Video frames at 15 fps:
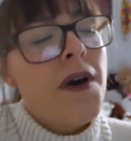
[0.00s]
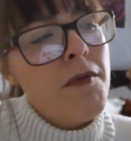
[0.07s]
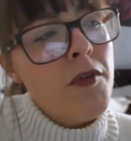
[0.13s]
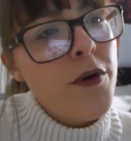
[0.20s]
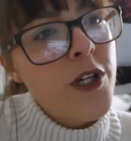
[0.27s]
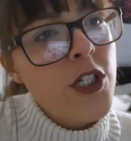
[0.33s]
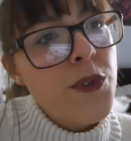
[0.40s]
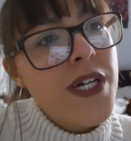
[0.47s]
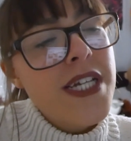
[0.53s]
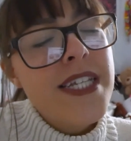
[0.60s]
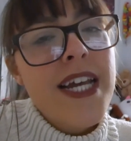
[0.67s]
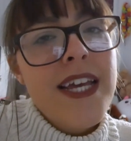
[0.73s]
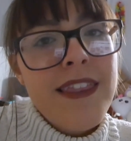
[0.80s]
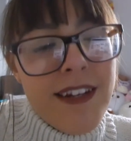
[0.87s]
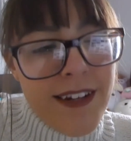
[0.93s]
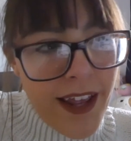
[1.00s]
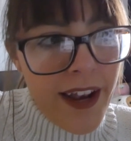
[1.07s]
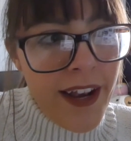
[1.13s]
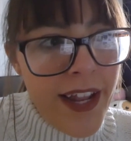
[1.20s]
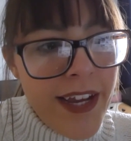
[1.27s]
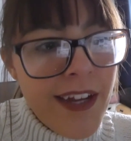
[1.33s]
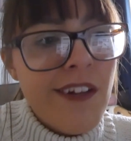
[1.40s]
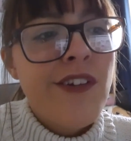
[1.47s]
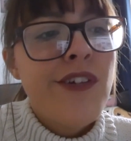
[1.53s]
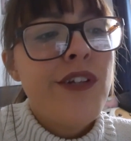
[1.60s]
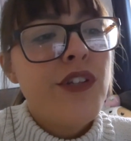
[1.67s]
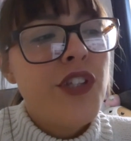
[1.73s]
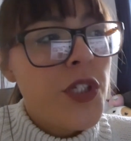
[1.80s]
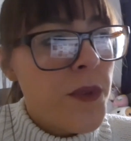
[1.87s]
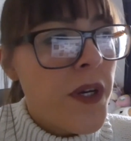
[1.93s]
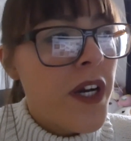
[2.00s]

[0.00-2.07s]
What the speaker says: I'm going to extend the deadline till 2